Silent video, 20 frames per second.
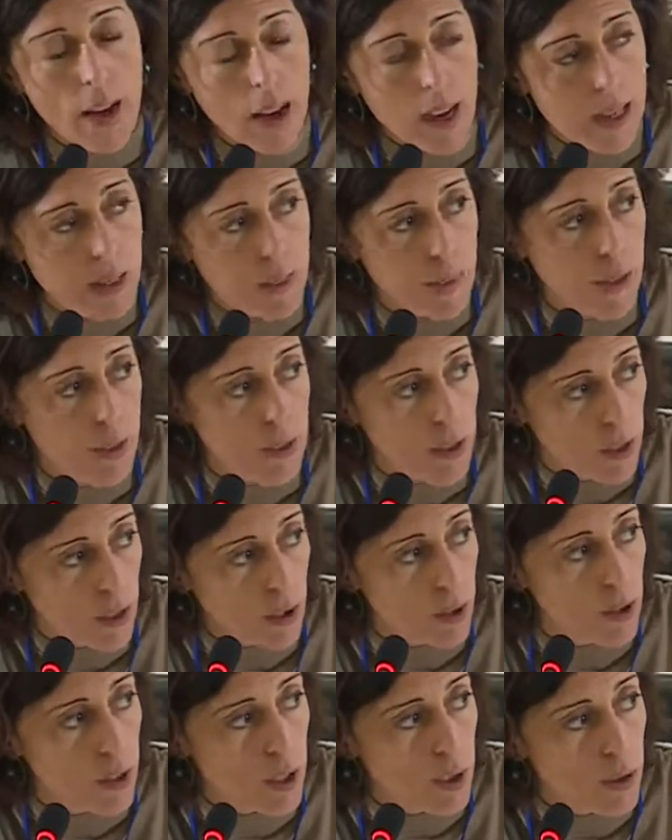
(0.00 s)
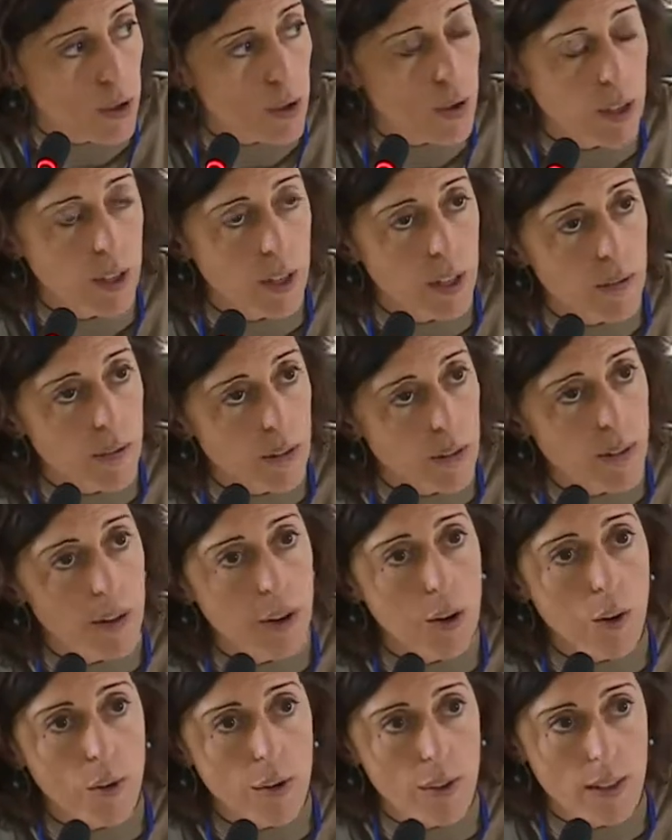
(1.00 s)
As per its constitution, even the
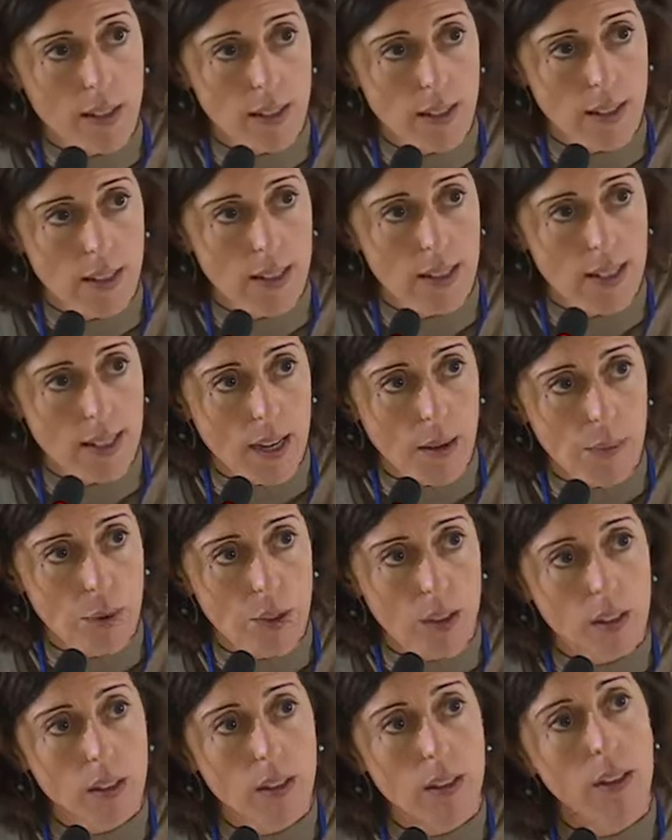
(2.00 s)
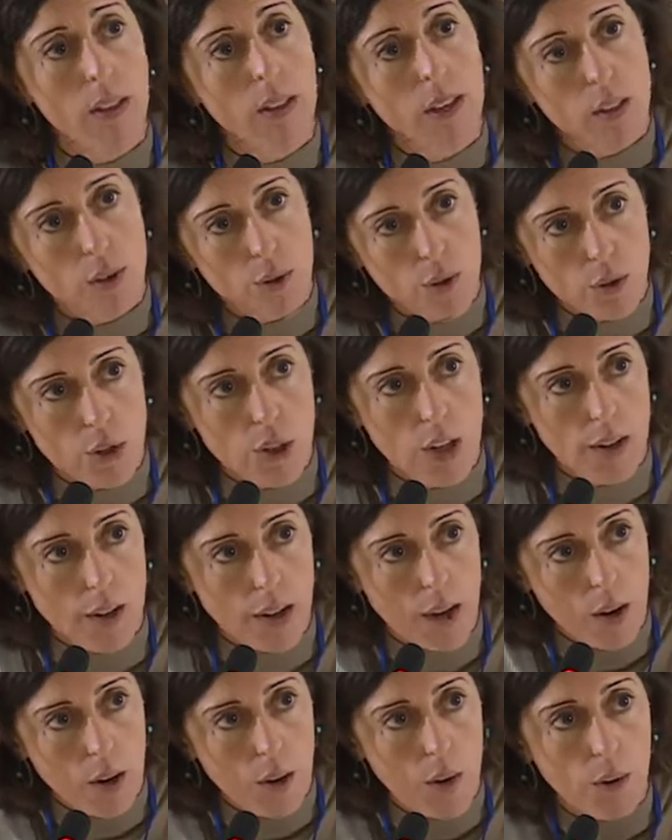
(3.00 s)
governance is subject to
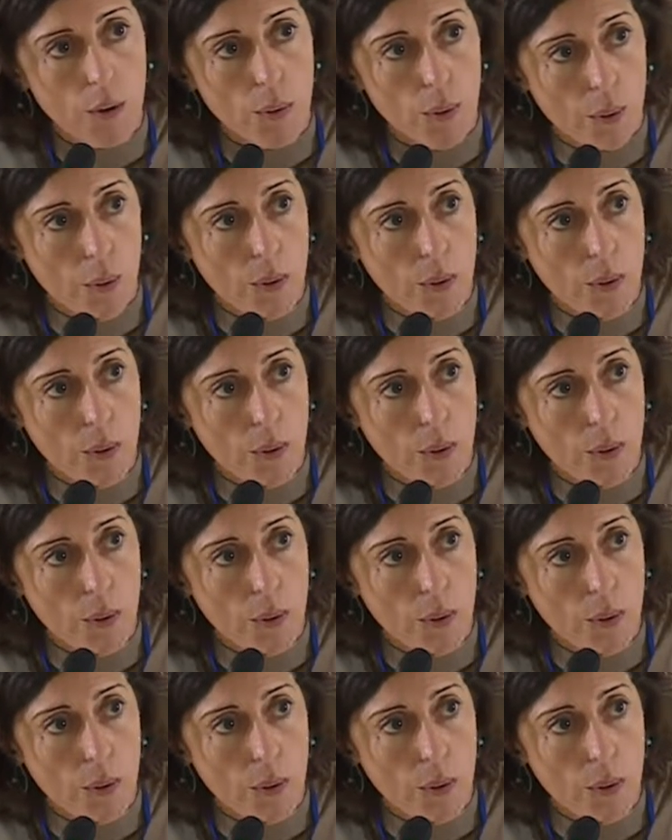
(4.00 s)
Sharia law.